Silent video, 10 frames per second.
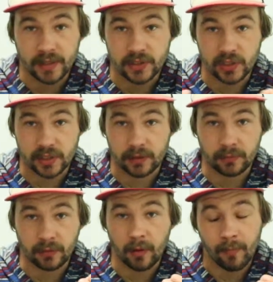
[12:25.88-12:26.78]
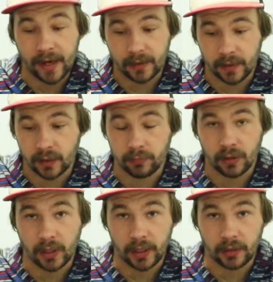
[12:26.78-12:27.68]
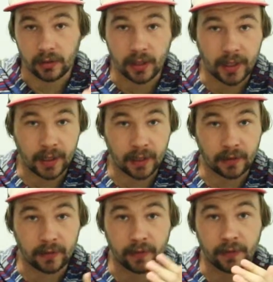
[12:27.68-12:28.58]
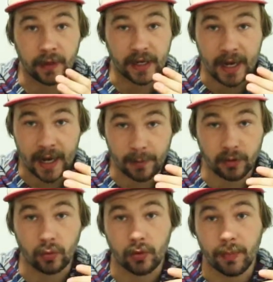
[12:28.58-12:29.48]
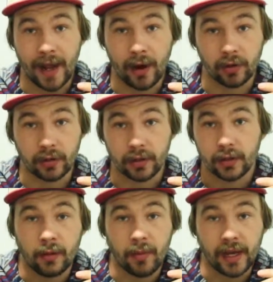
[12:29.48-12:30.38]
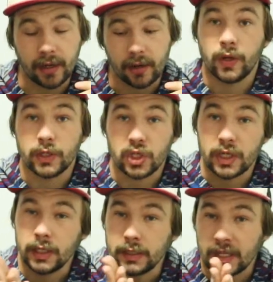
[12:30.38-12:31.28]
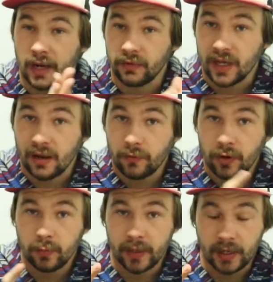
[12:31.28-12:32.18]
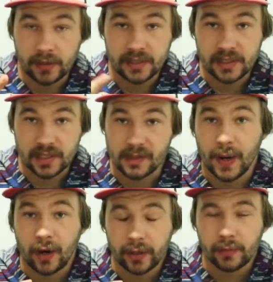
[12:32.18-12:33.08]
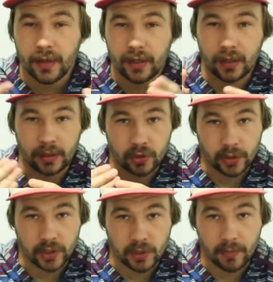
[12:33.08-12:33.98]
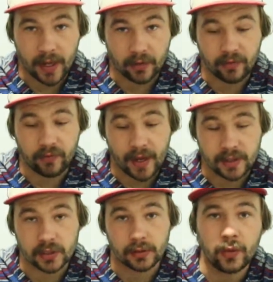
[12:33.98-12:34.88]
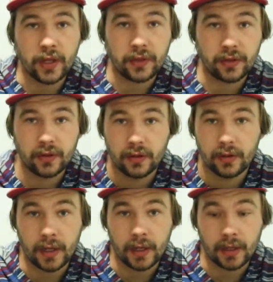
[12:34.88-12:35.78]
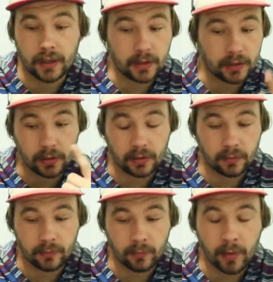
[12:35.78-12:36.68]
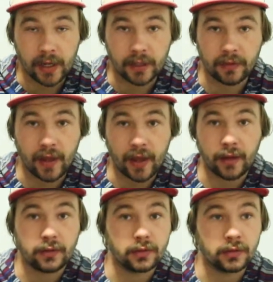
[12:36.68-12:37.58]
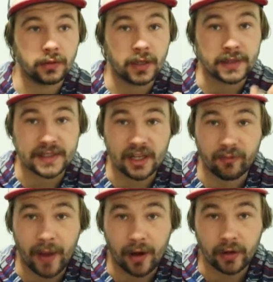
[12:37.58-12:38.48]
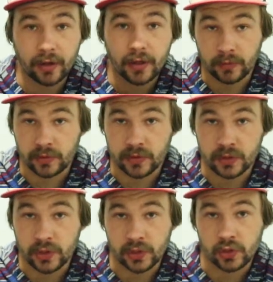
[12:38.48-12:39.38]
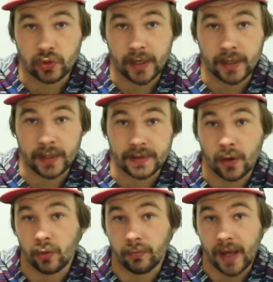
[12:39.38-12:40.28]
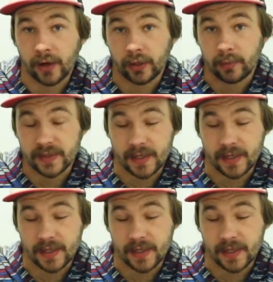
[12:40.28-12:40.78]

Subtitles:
It's just a mic that you plug in and the camera will power the mic, which is kind of a downfall because since it's powering the mic, it drains your battery faster. With a mic that is self-powered, it'll just drain its own battery